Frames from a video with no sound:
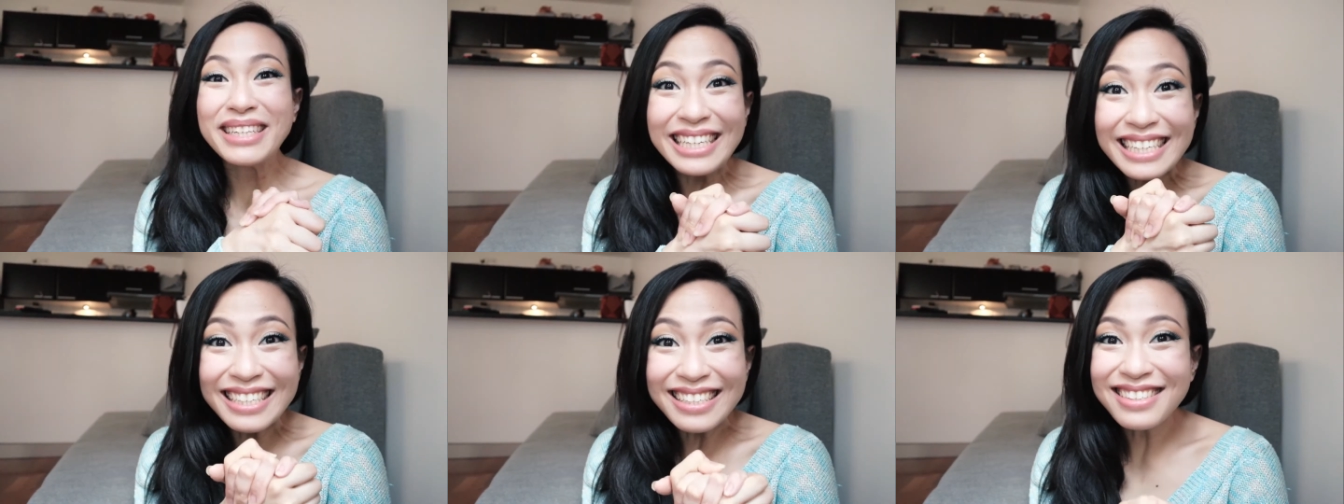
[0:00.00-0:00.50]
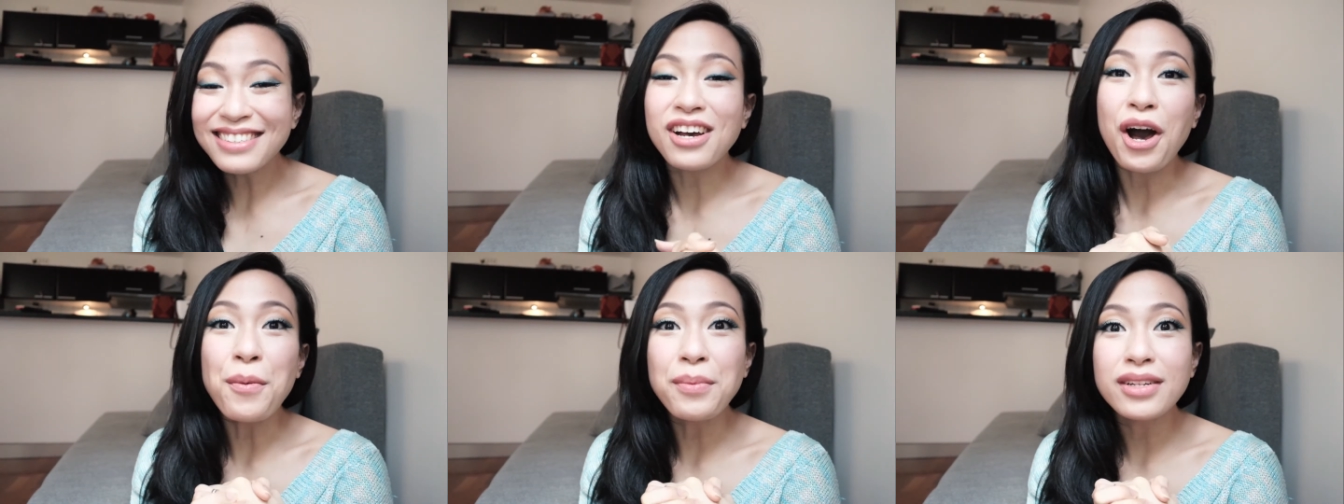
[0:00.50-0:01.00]
Please
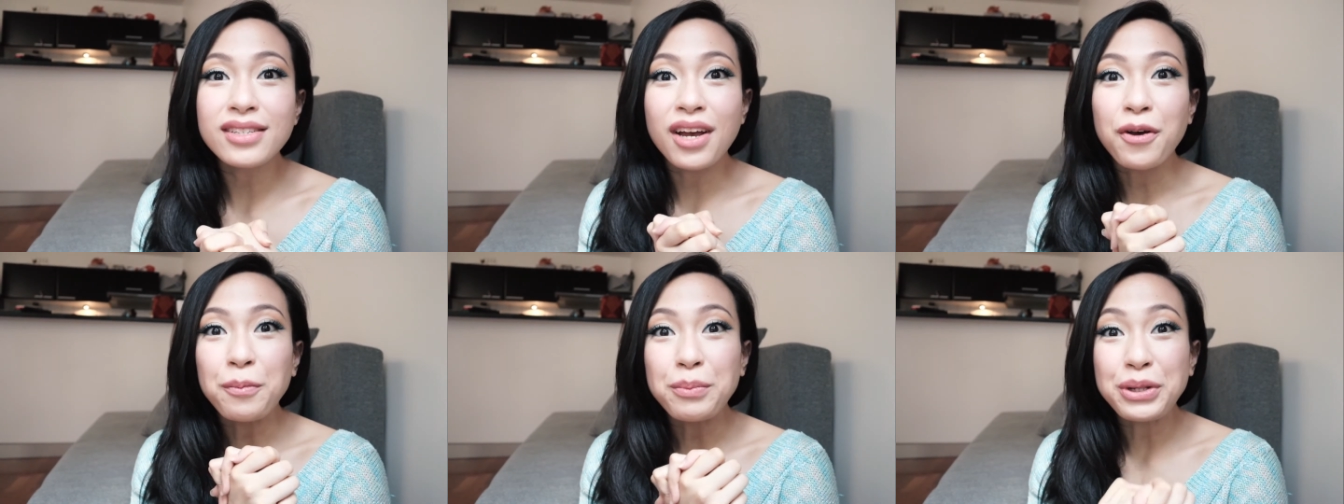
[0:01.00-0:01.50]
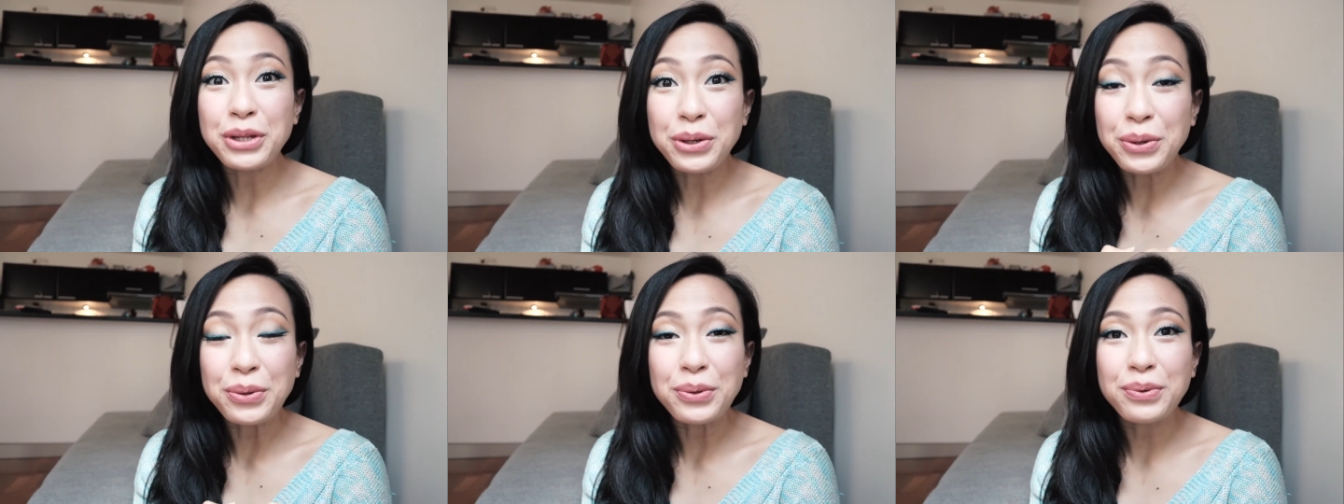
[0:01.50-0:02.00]
comment down
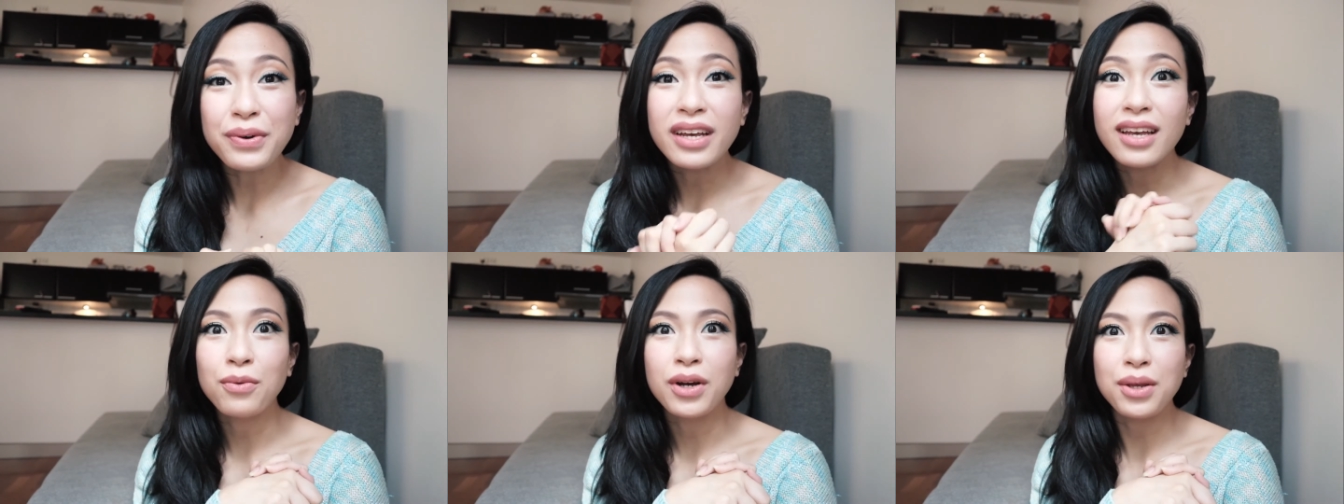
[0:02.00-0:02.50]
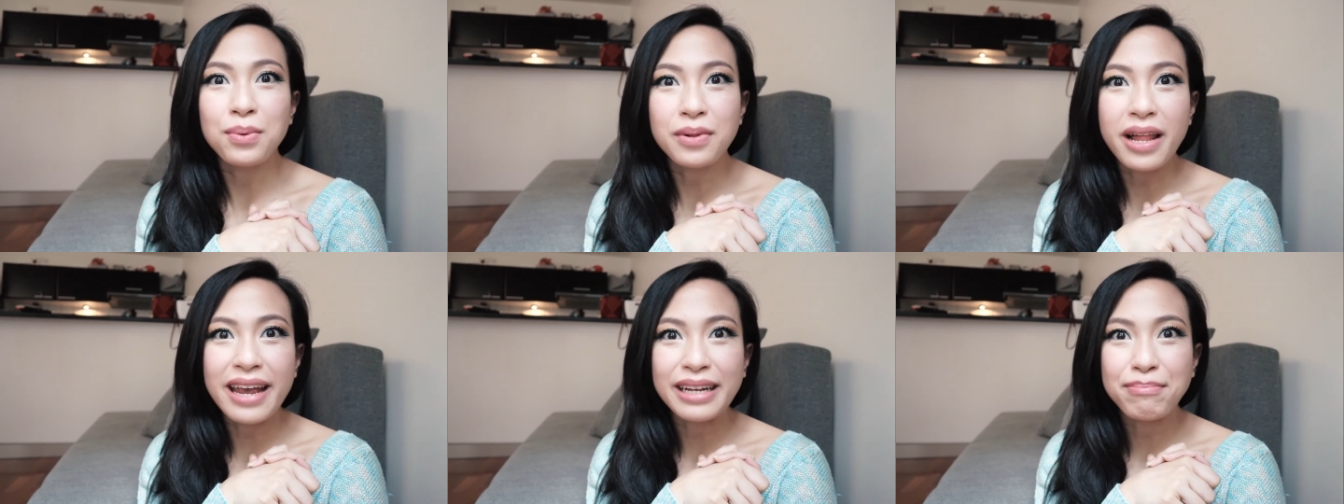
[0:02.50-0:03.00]
below what you
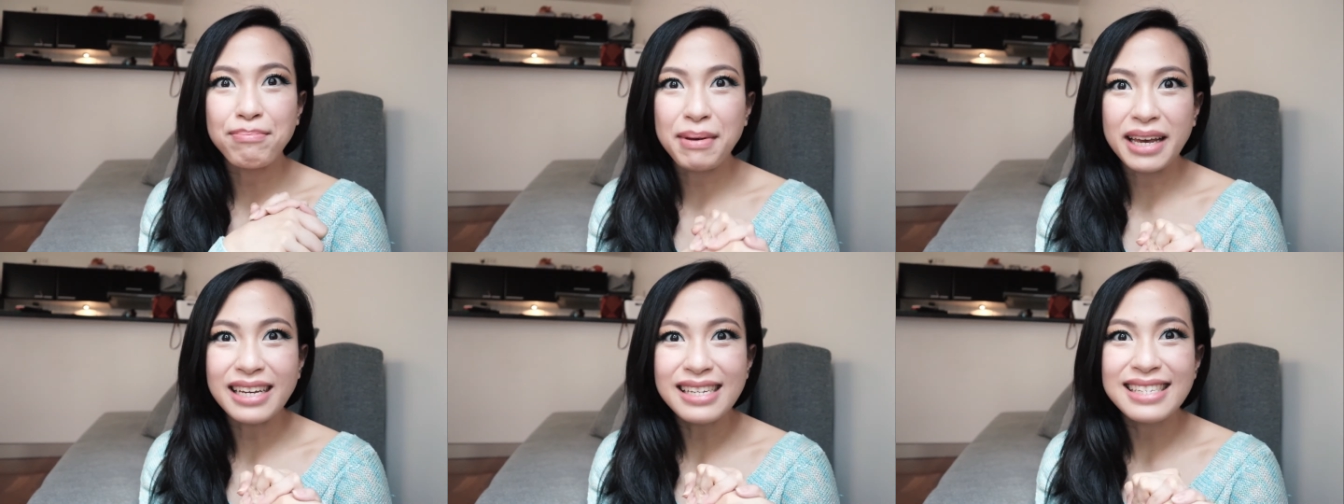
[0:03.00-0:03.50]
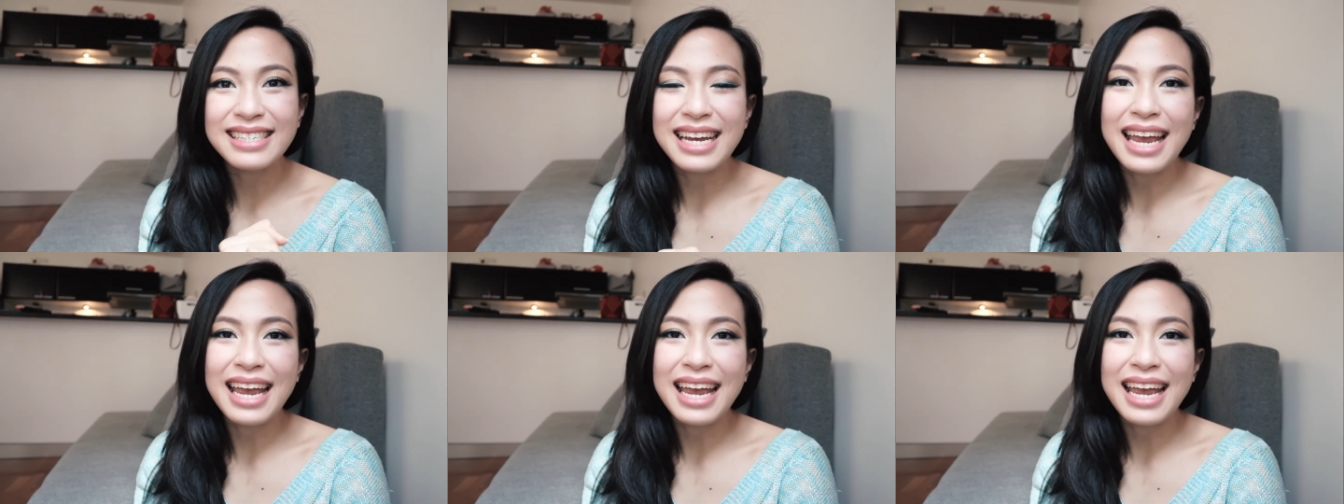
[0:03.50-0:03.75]
like best,